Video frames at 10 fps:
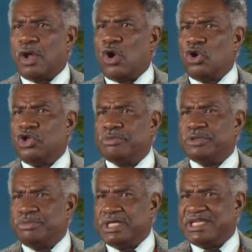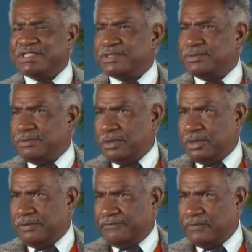All human beings
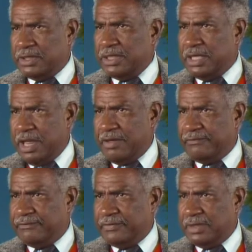uh, fall in love,